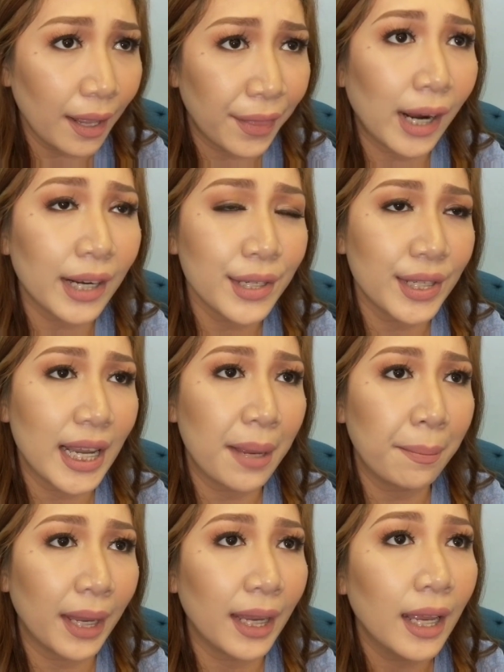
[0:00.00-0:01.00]
the
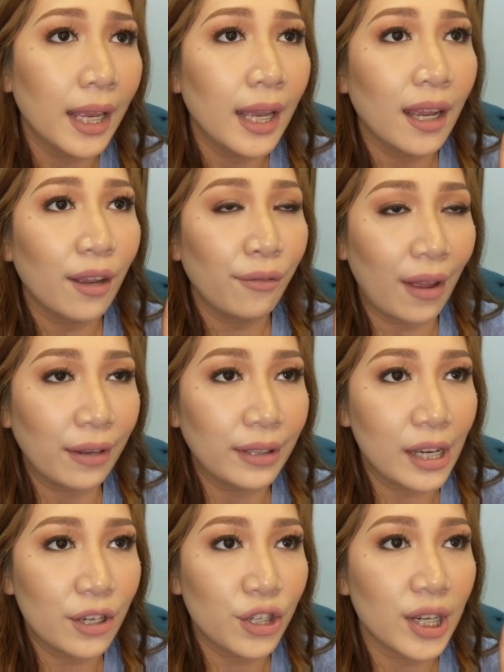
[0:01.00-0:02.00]
RCMA
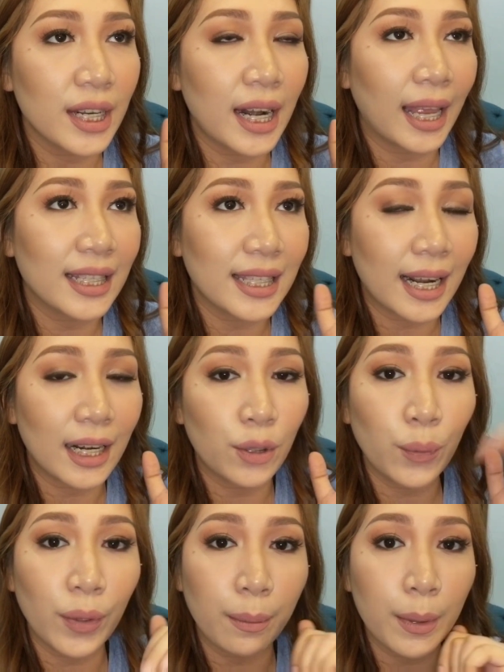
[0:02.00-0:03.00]
foundation and set it
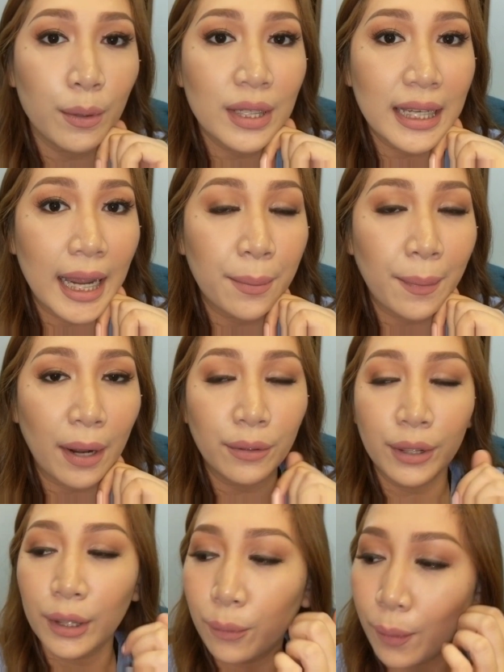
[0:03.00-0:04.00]
with Pure Skin
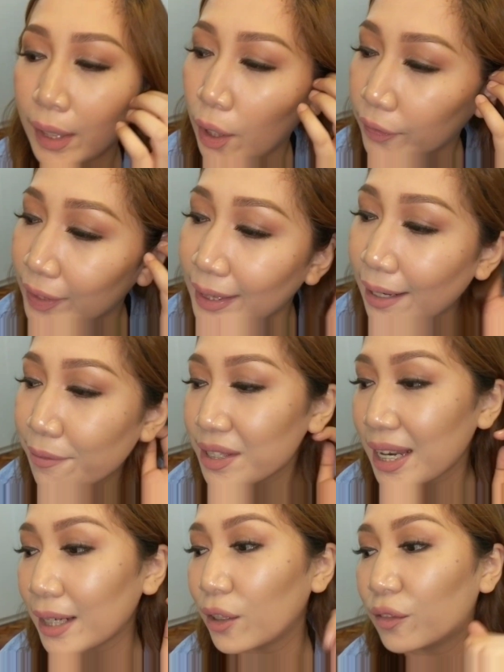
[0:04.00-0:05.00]
Powder. While on the left
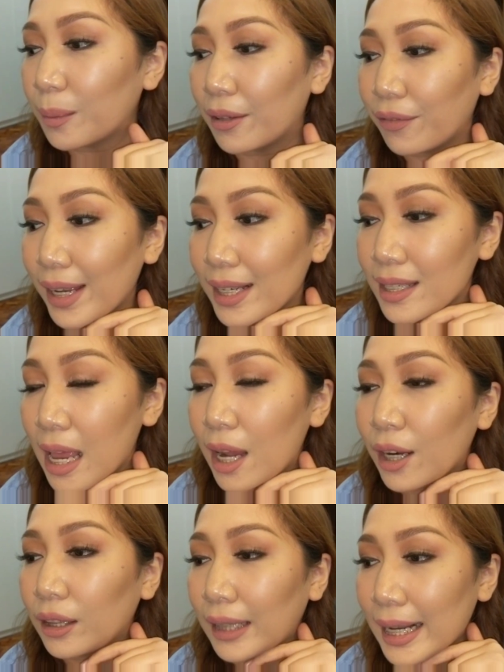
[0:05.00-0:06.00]
side of my face,
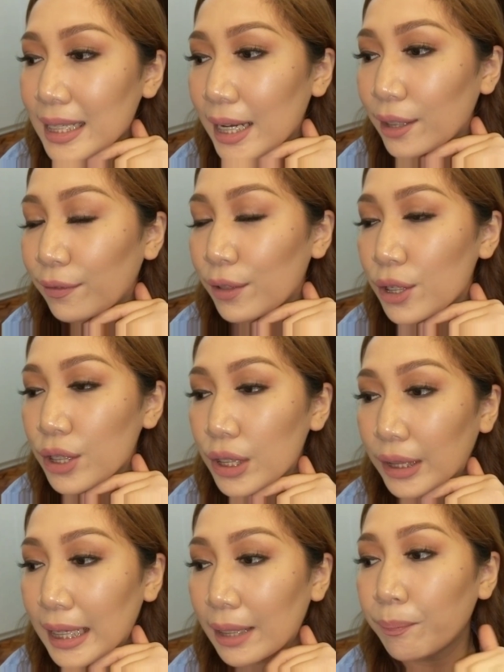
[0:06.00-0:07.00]
right side of your
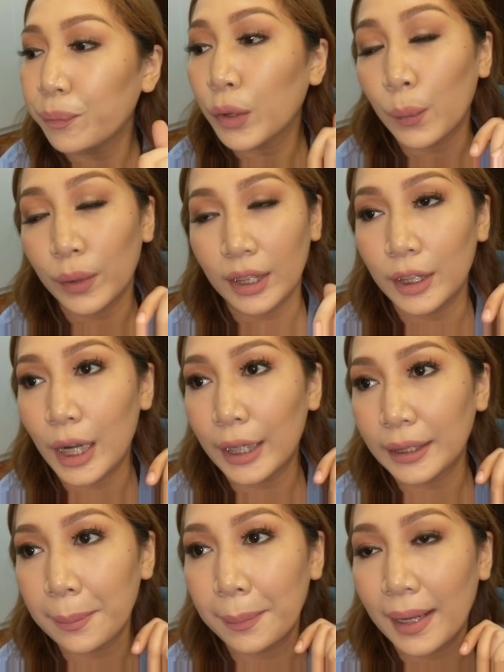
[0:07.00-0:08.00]
screen, we did not
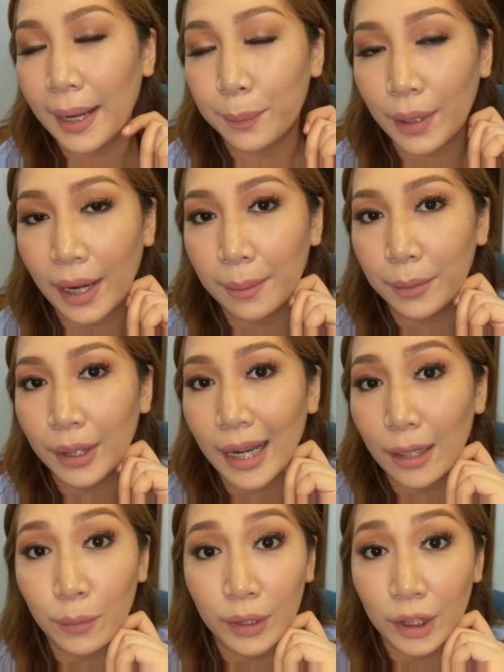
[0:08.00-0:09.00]
apply primer
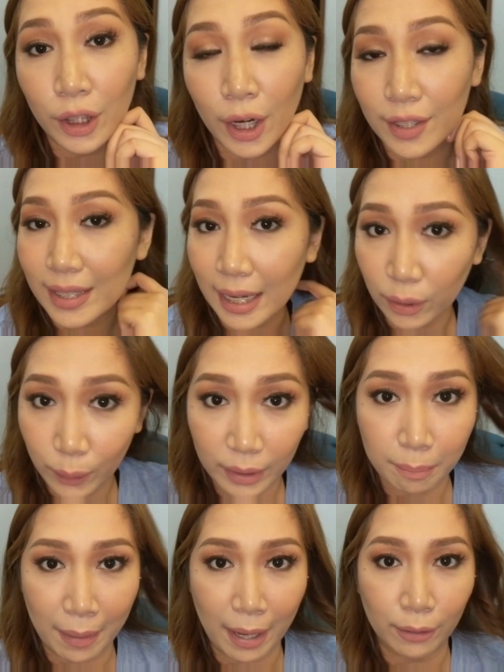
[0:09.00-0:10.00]
and we did not set with
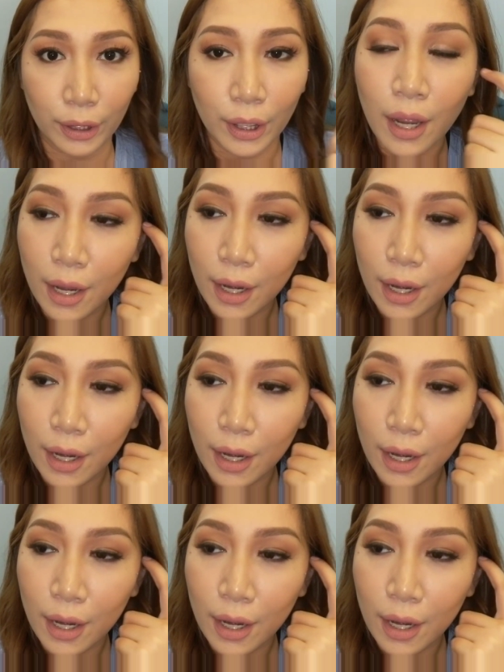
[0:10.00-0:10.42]
powder.